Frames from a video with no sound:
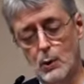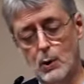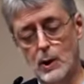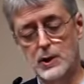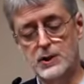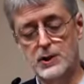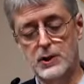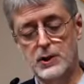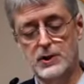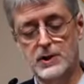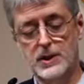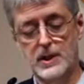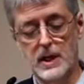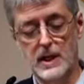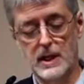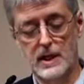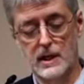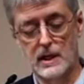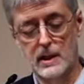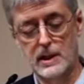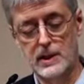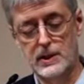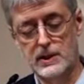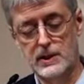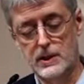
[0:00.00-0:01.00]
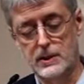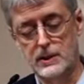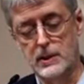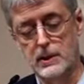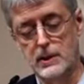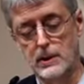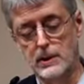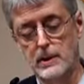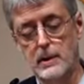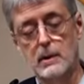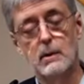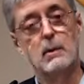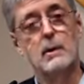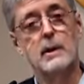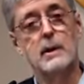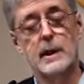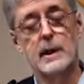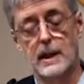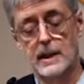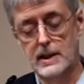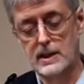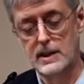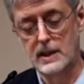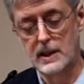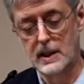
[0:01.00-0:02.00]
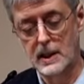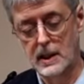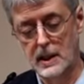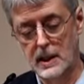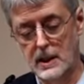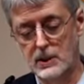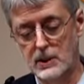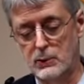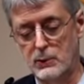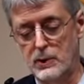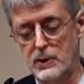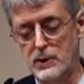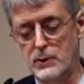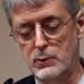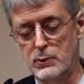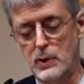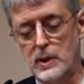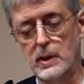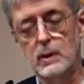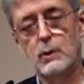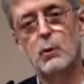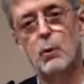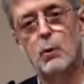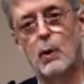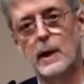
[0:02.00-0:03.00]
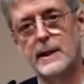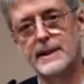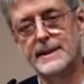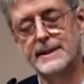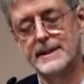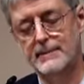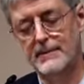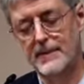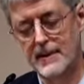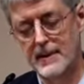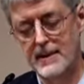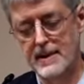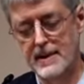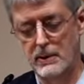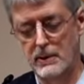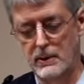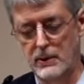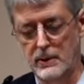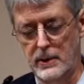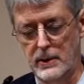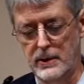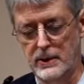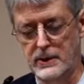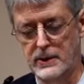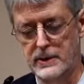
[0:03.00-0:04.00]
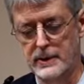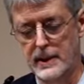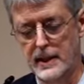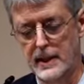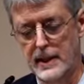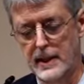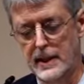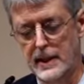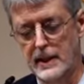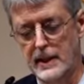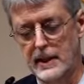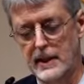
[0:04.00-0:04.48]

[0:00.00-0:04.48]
Or I should say, at least until the early 1900s, when quantum theorists,